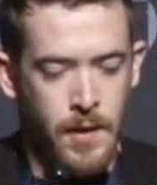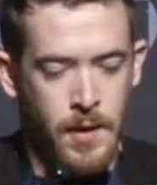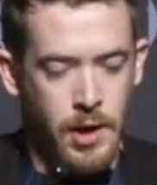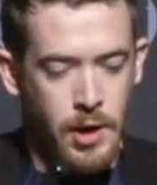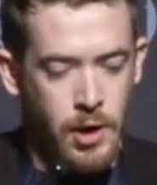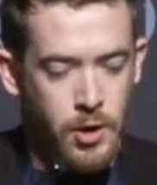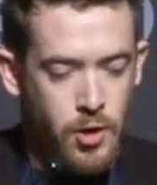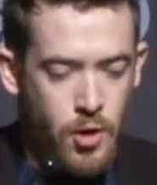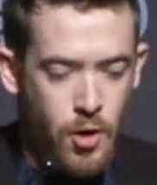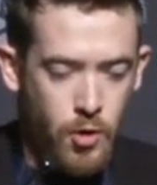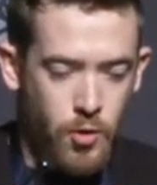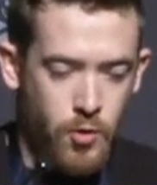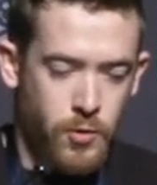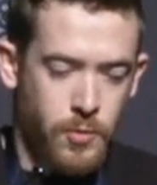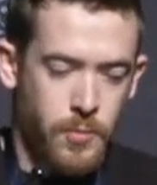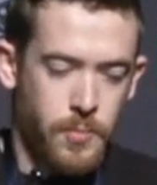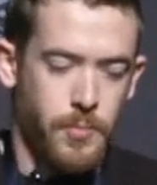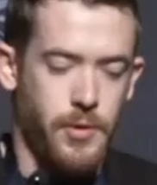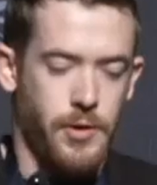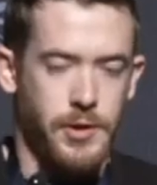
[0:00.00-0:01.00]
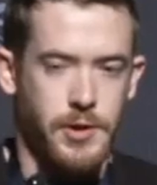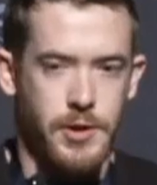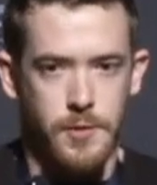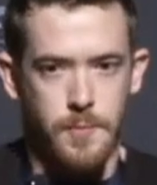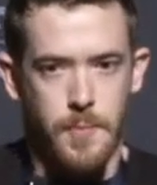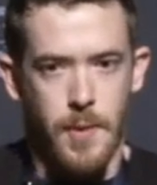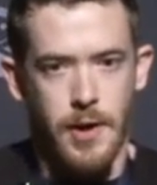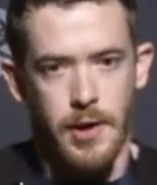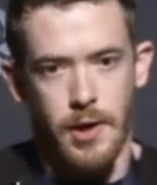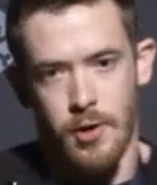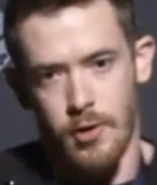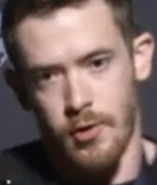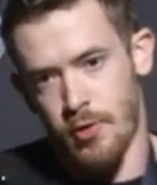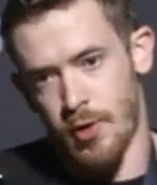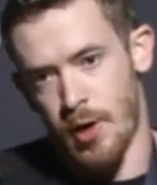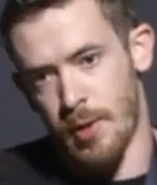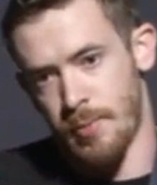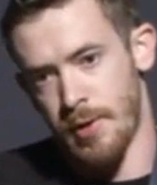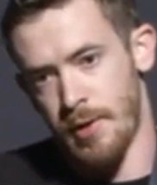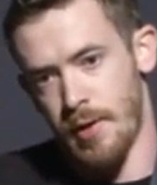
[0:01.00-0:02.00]
and a known malicious binary is
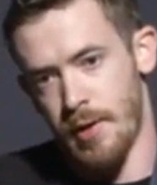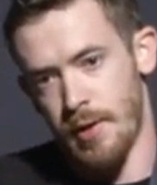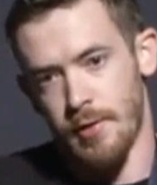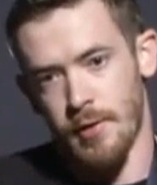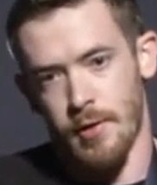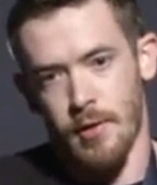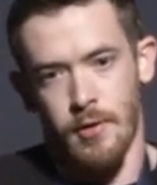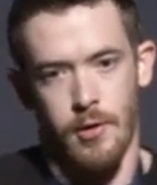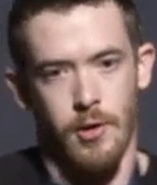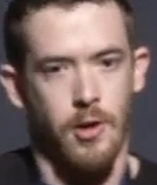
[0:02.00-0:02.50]
dropped to disk.